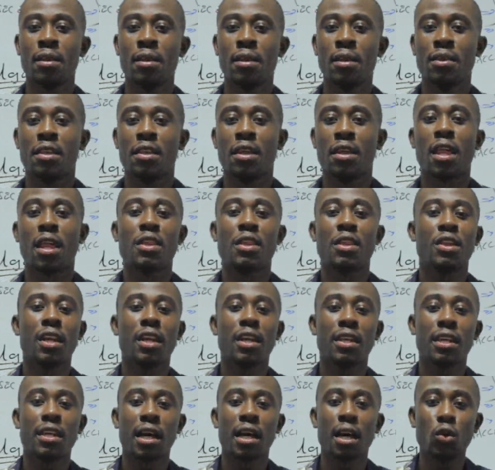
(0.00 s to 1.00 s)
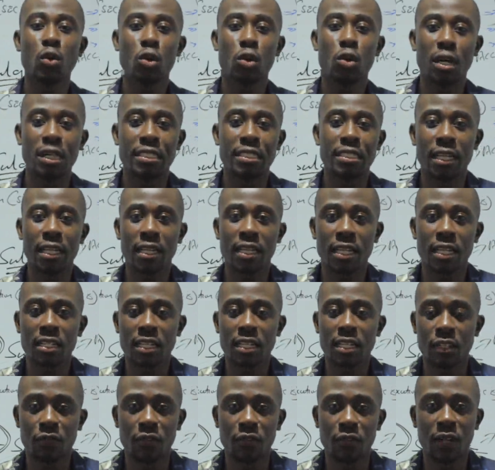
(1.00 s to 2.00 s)
The other thing, now you can take that
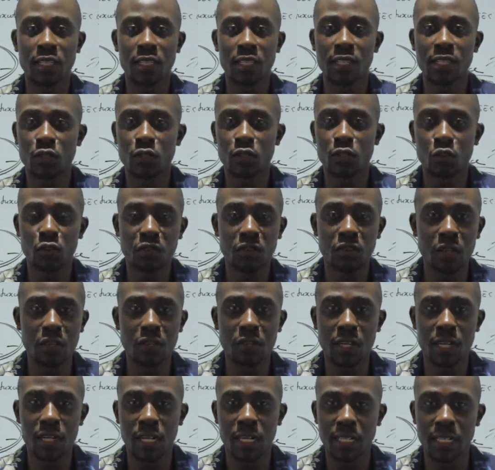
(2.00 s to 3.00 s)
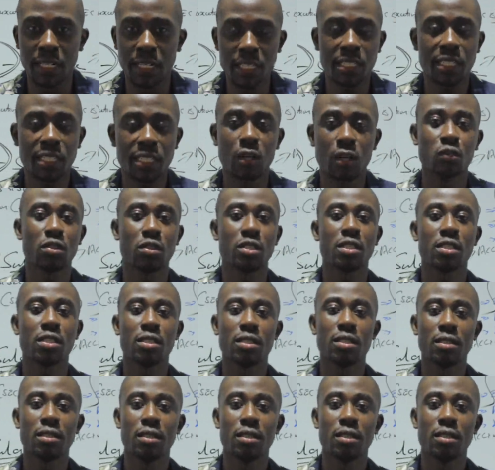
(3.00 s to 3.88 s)
advantage that we've given our discounts.